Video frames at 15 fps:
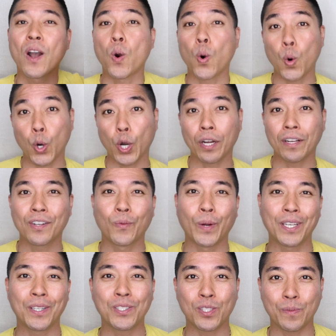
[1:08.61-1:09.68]
or
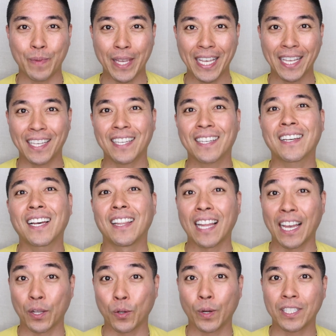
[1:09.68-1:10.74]
when you speak a
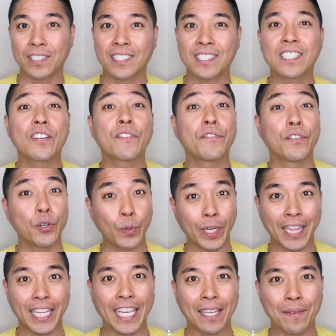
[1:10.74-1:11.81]
language
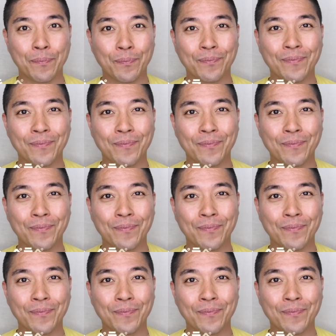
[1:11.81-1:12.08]
fluently.